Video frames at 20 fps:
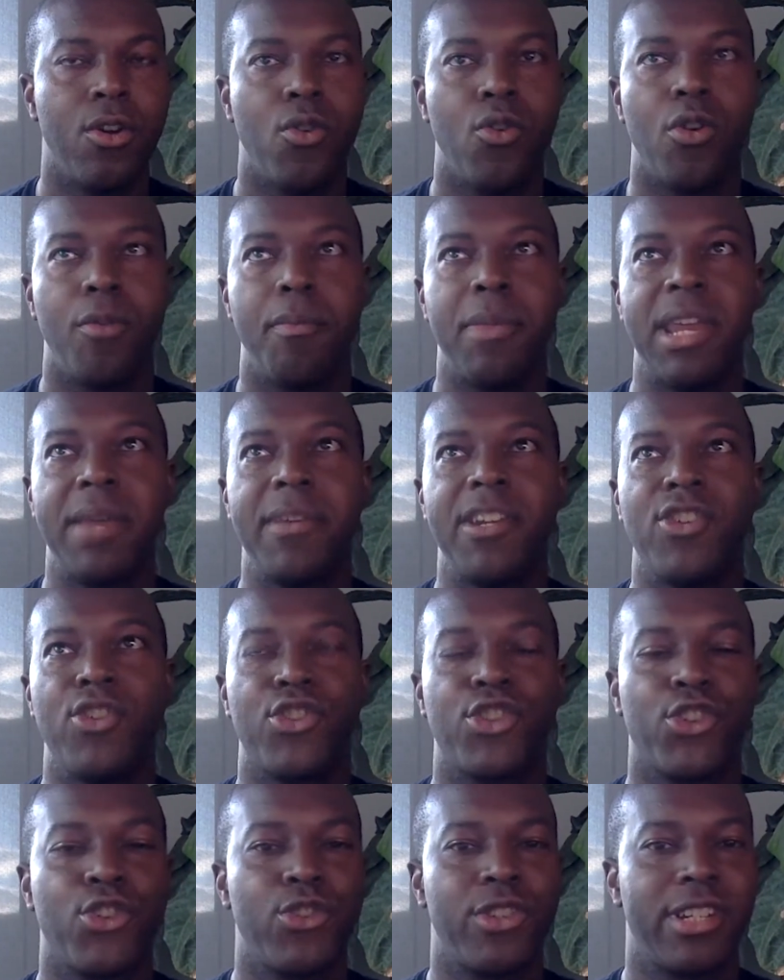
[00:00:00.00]
Or maybe
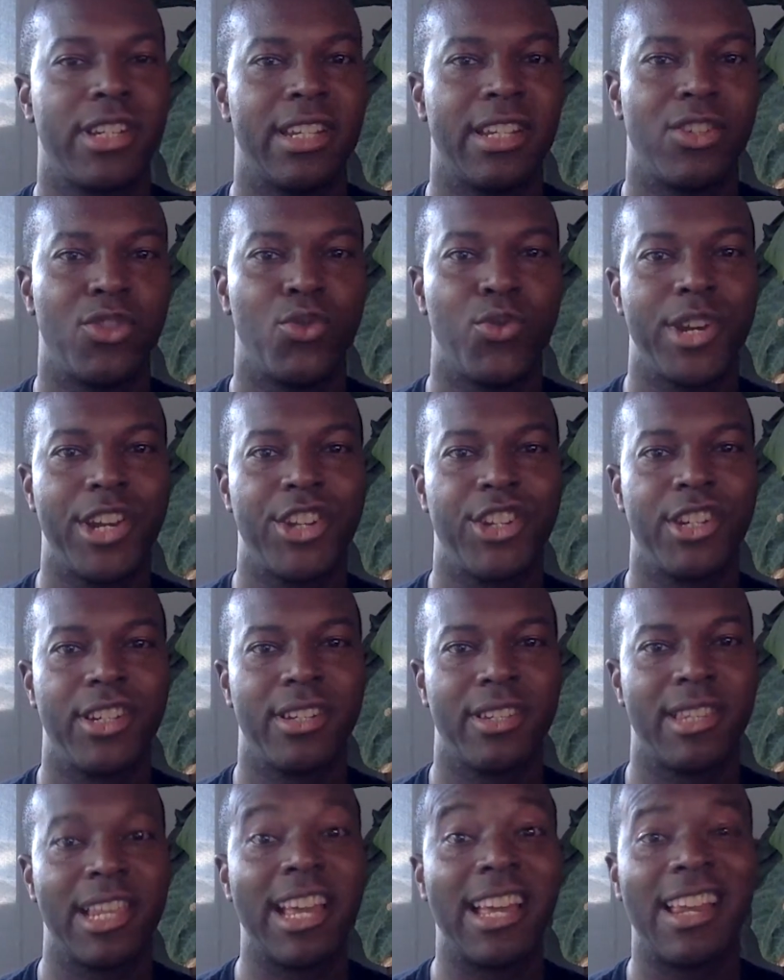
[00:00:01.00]
there's certain
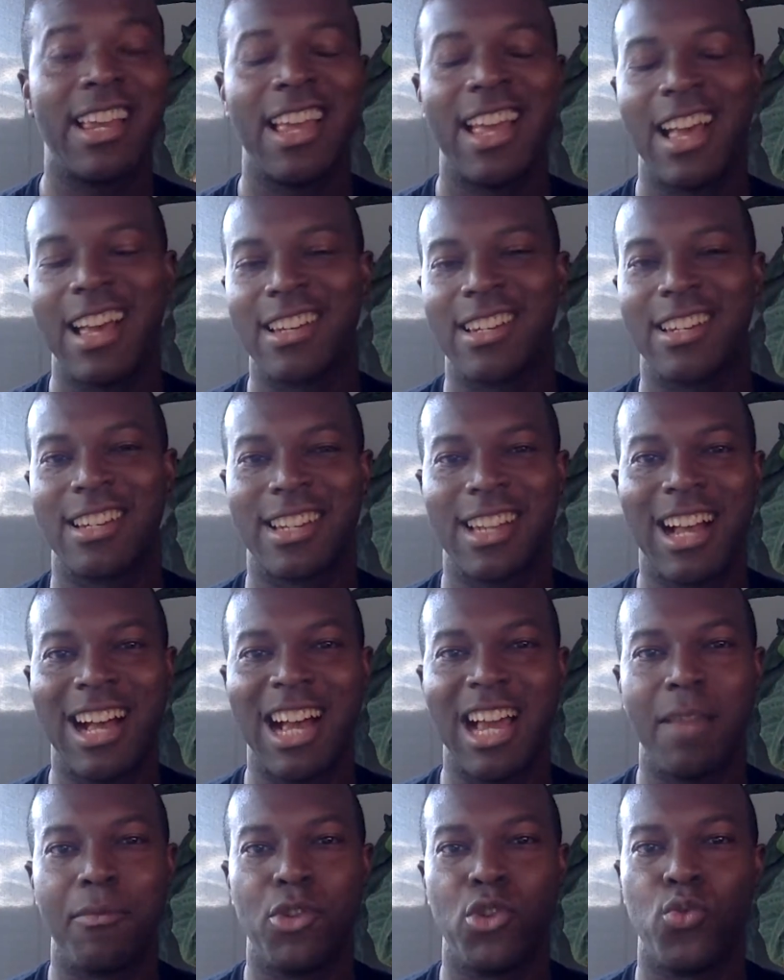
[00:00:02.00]
situations that at the
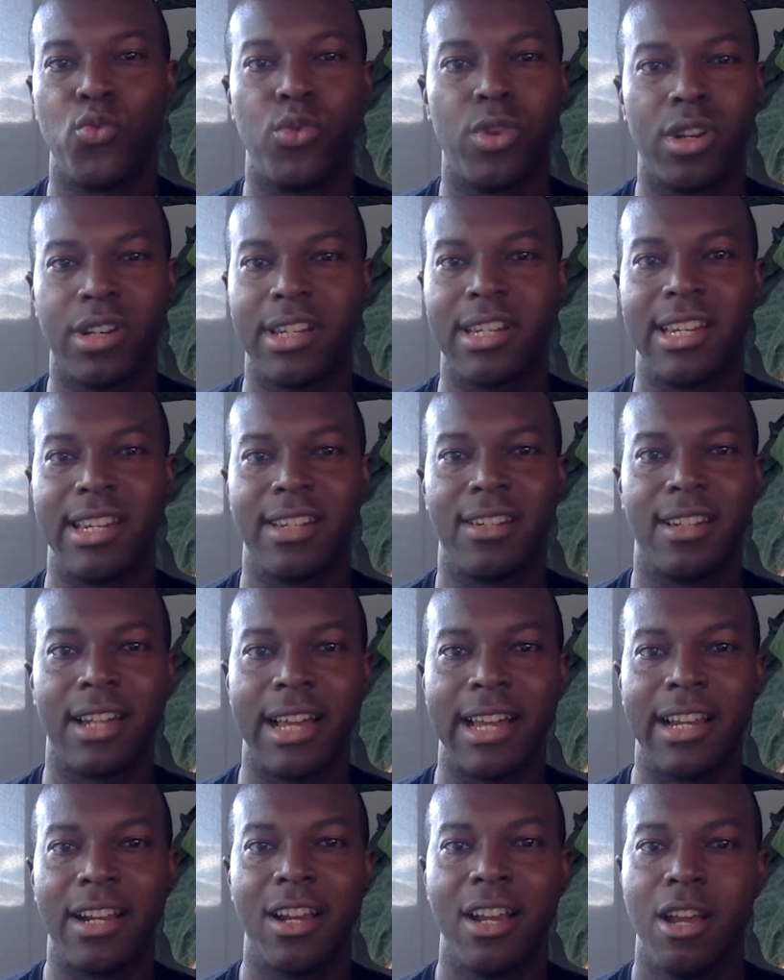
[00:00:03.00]
time you really didn't
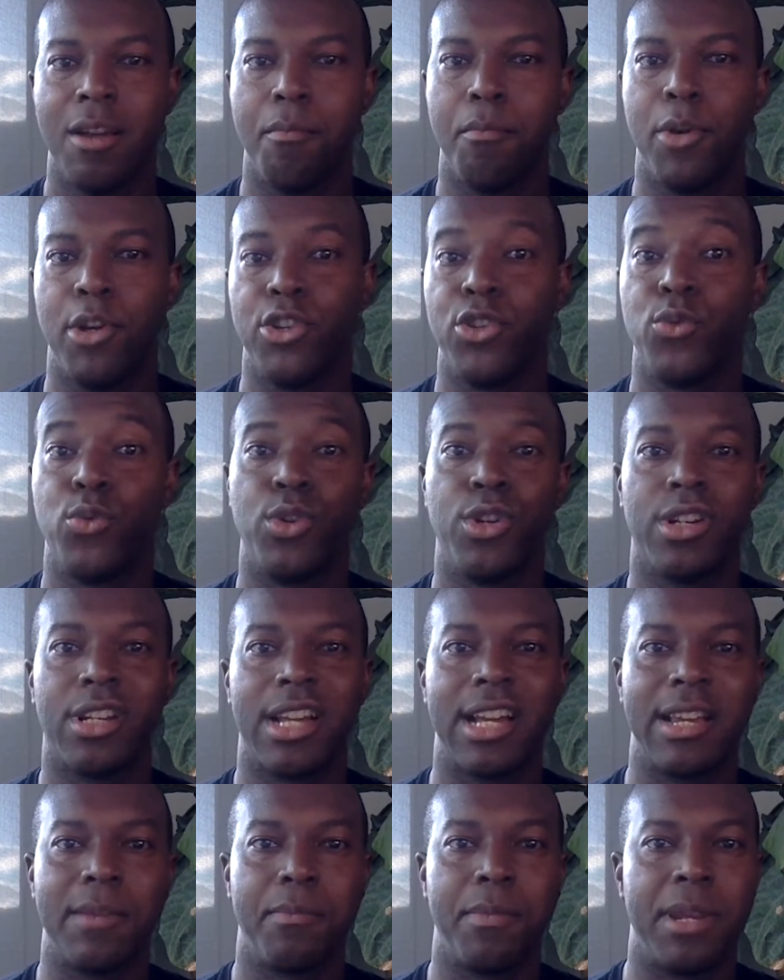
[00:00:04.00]
like, but you
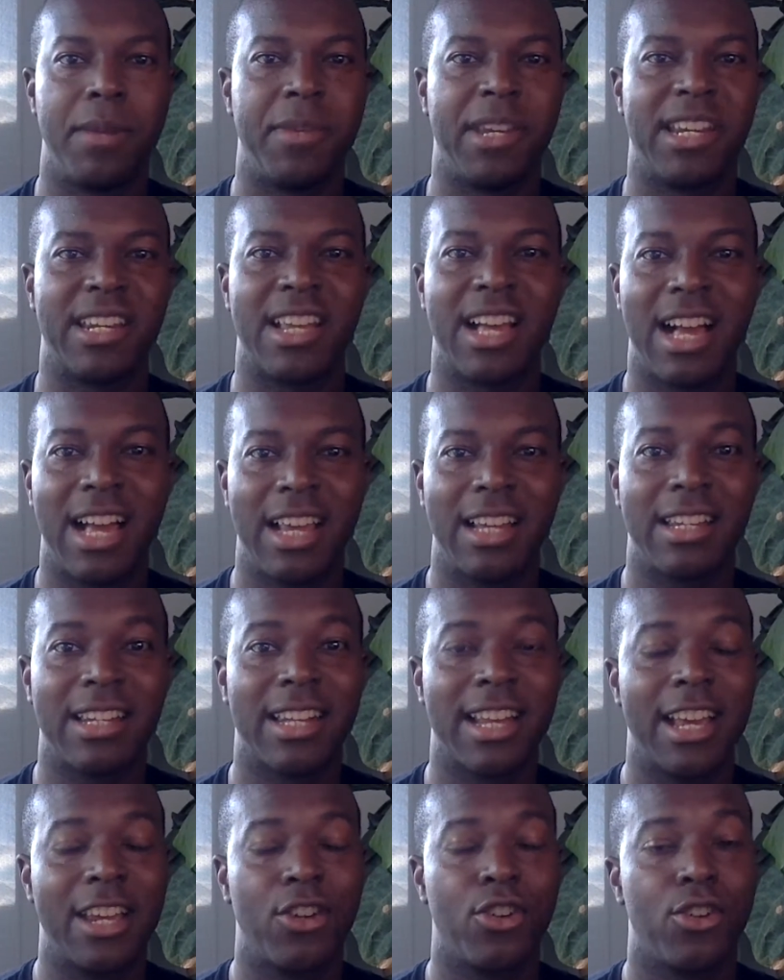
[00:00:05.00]
realize maybe in
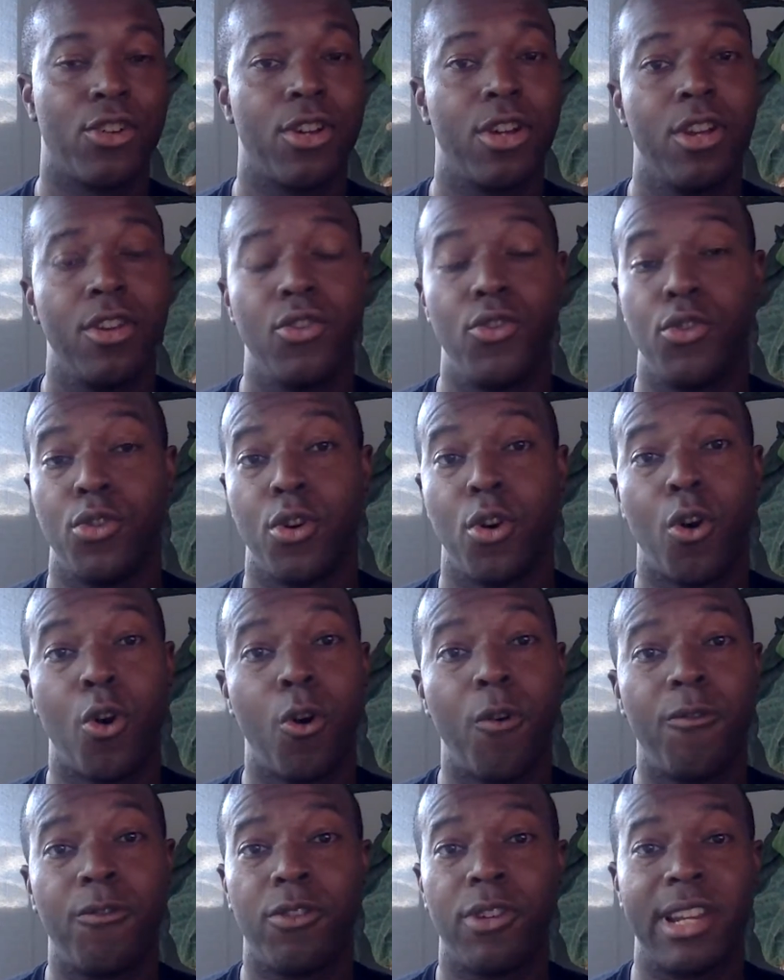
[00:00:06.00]
hindsight or, you know,
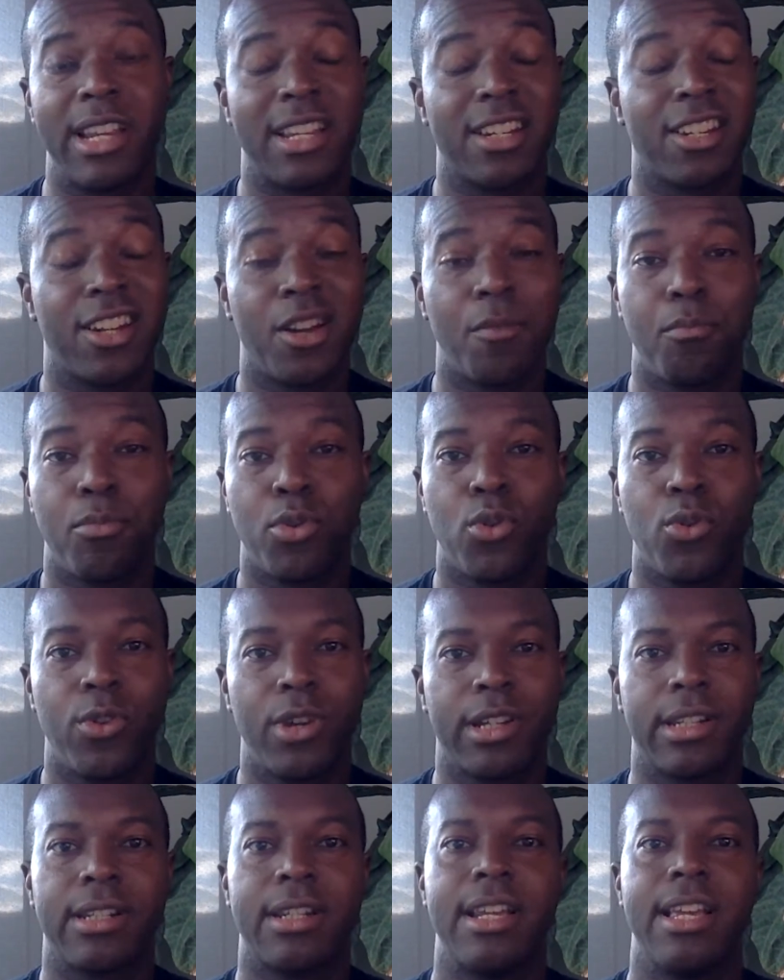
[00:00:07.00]
hopefully at some
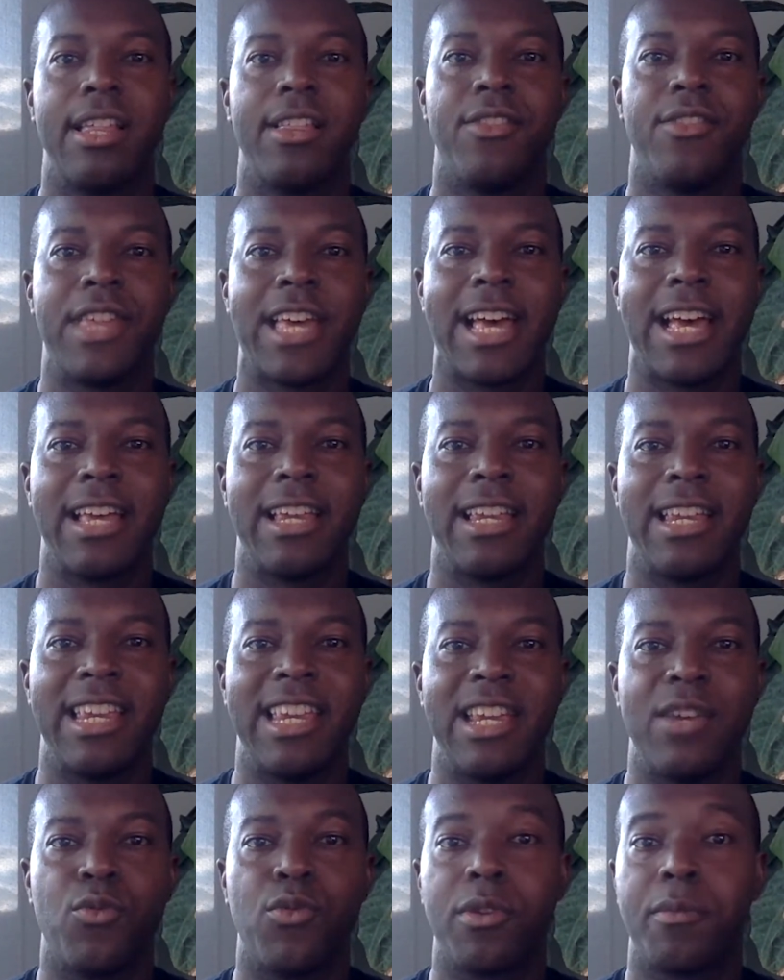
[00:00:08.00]
point that
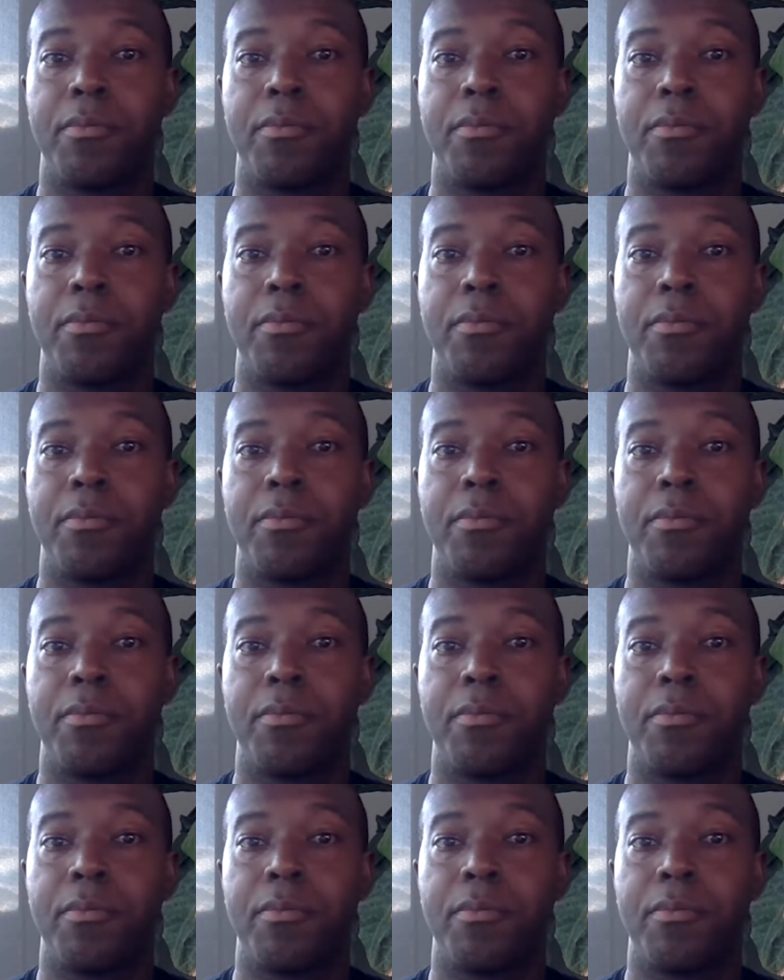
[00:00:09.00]
it was